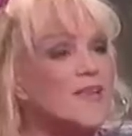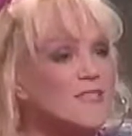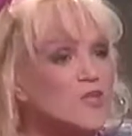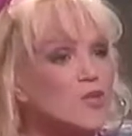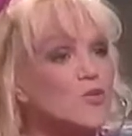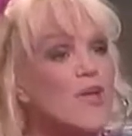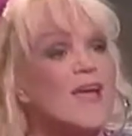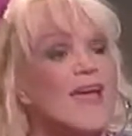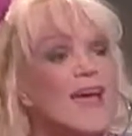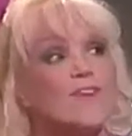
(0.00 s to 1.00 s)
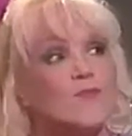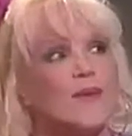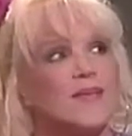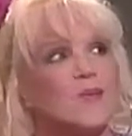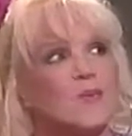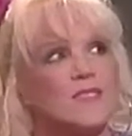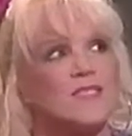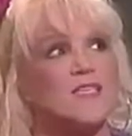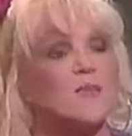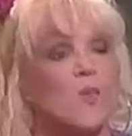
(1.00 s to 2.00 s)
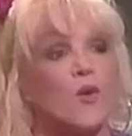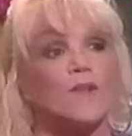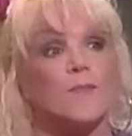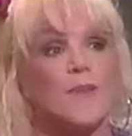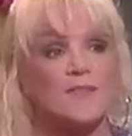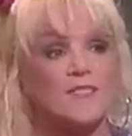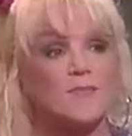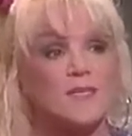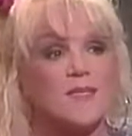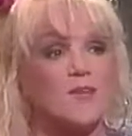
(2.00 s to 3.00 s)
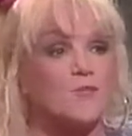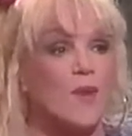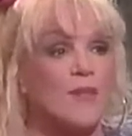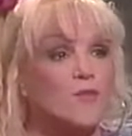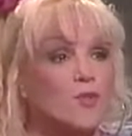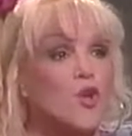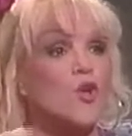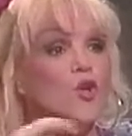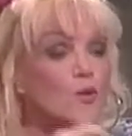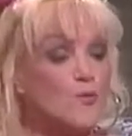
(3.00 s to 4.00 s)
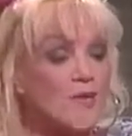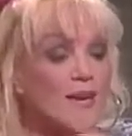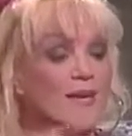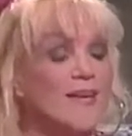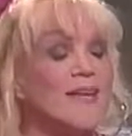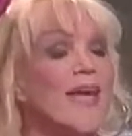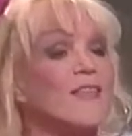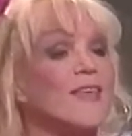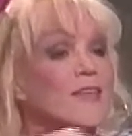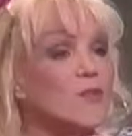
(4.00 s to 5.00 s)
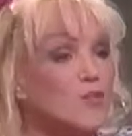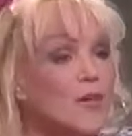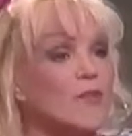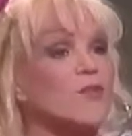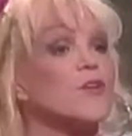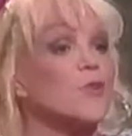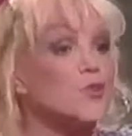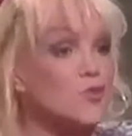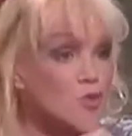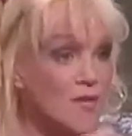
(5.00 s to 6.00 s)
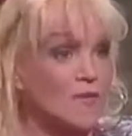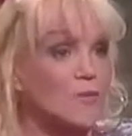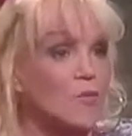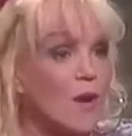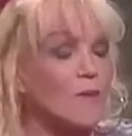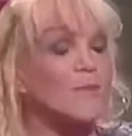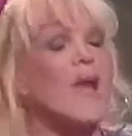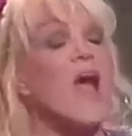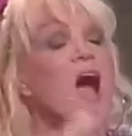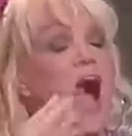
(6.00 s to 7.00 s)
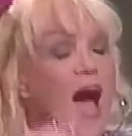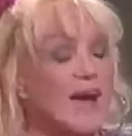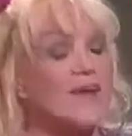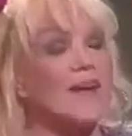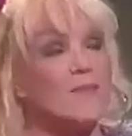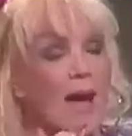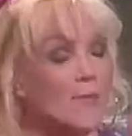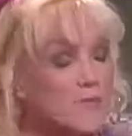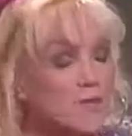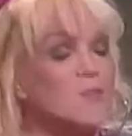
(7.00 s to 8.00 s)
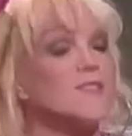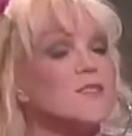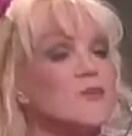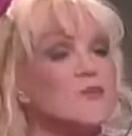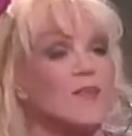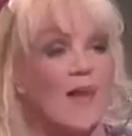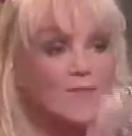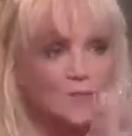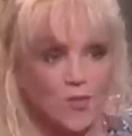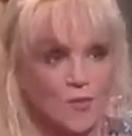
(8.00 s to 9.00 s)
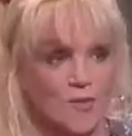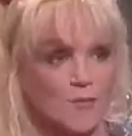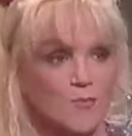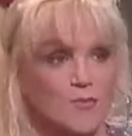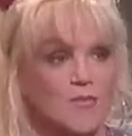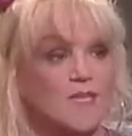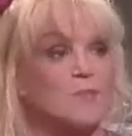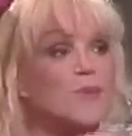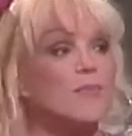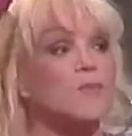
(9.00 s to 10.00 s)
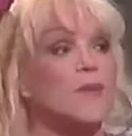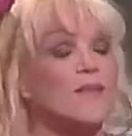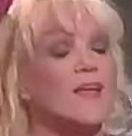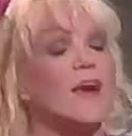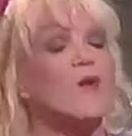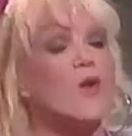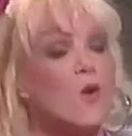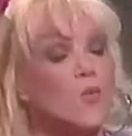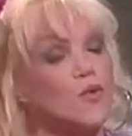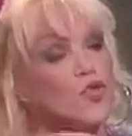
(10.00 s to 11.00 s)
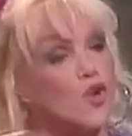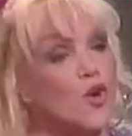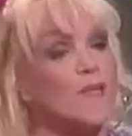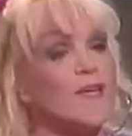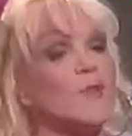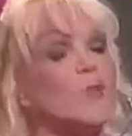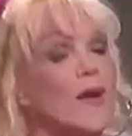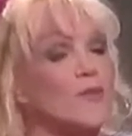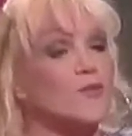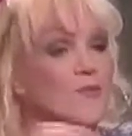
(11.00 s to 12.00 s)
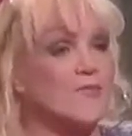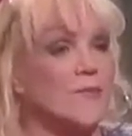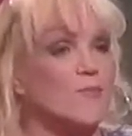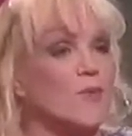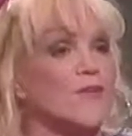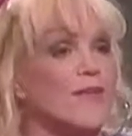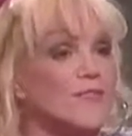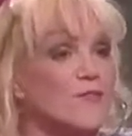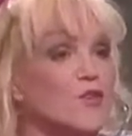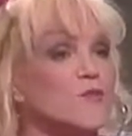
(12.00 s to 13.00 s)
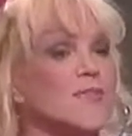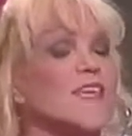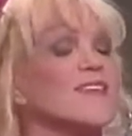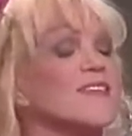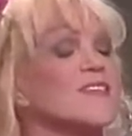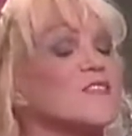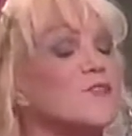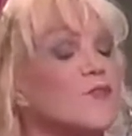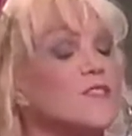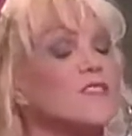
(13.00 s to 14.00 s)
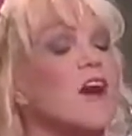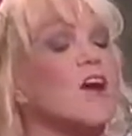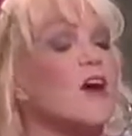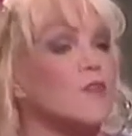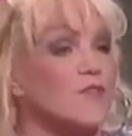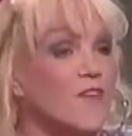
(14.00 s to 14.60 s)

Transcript: attitude. Everybody will see more the possibility of rather communicating and getting together in order to solve the problem. I am absolutely certain after the war experience that people right now will join in rather than separate and divorce, because I think divorces are out of